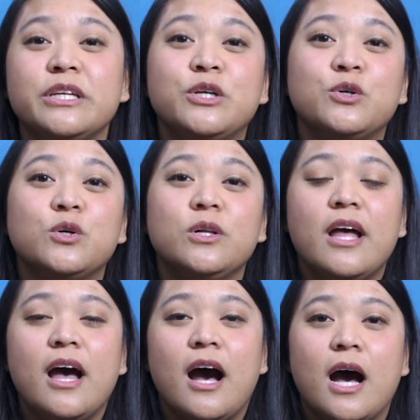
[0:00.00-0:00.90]
really cool.
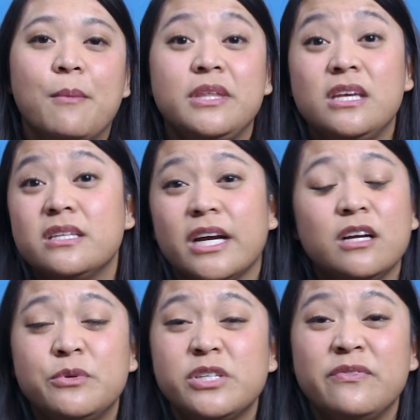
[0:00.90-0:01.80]
The
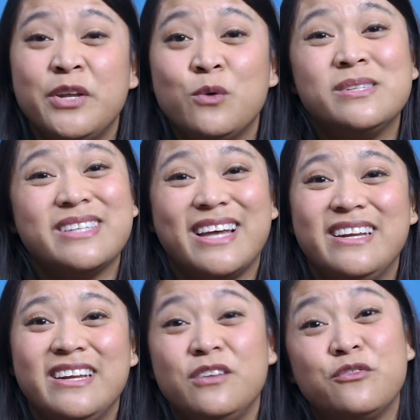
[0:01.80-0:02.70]
entire music video was
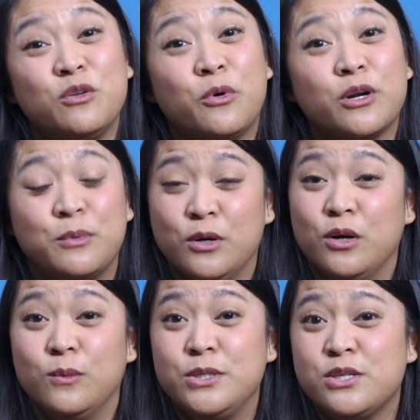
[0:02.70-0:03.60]
edited in Filmora
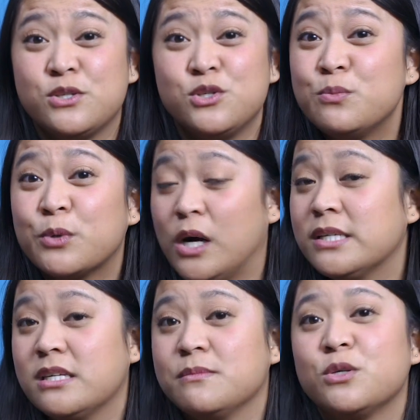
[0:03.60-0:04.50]
Pro, which is super
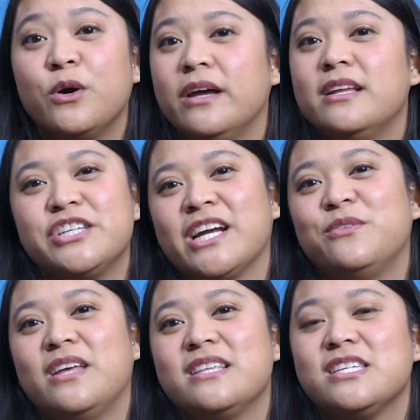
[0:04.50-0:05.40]
awesome. So go ahead and check
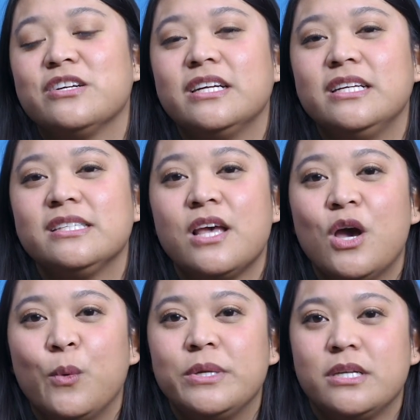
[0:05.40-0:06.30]
out that series,
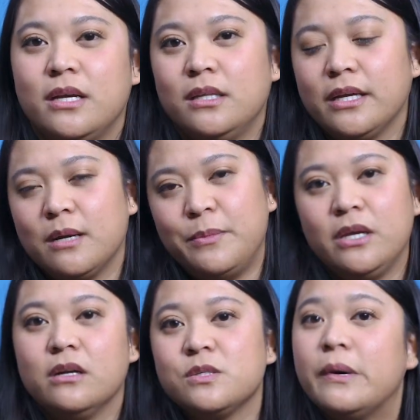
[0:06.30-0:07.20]
which I can link up
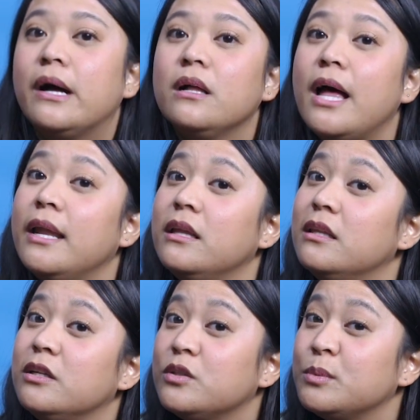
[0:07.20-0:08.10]
here as well and
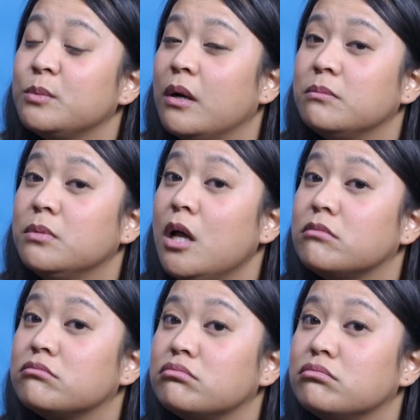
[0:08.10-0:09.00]
in the description bar
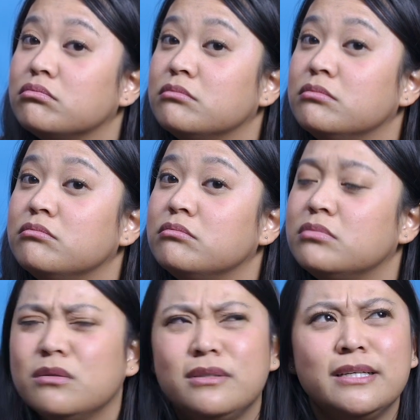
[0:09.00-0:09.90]
below.
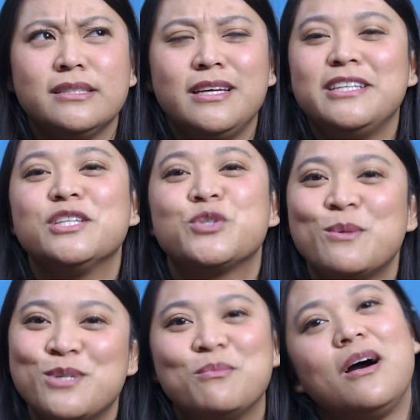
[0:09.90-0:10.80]
What did I say?
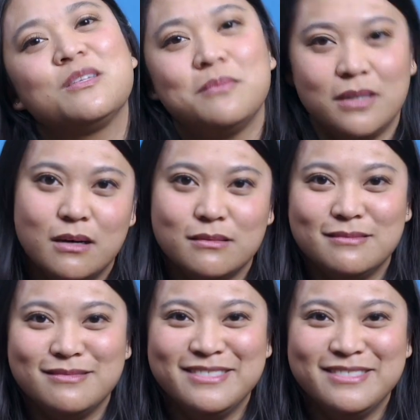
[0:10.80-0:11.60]
Description box below.